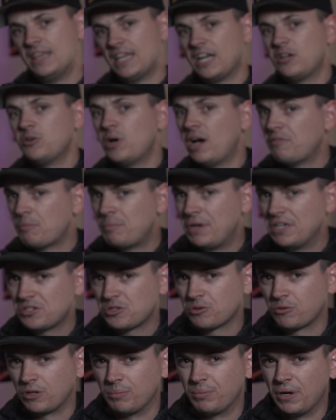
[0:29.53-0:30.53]
that I don't have a
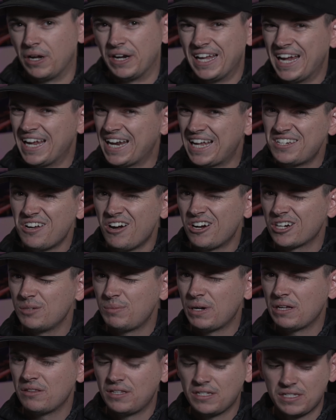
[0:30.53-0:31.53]
pistol grip on it, and I
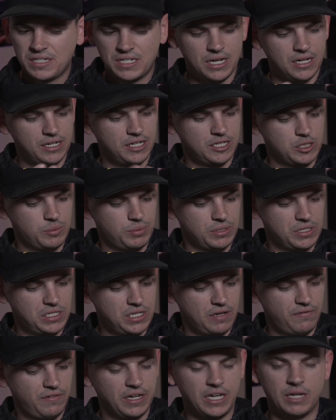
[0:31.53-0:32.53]
talked about this gun in
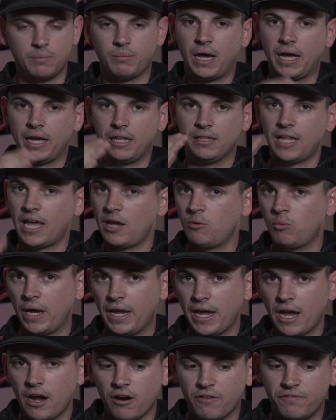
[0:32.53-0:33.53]
specific in my
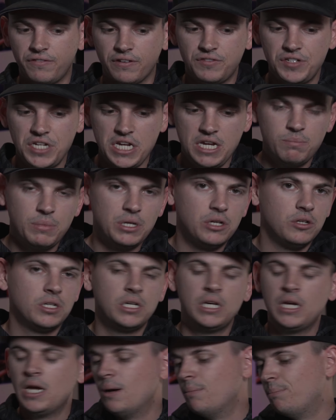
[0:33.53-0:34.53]
lightweight AR-15
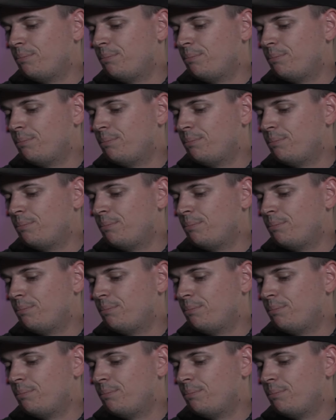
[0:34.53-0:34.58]
build,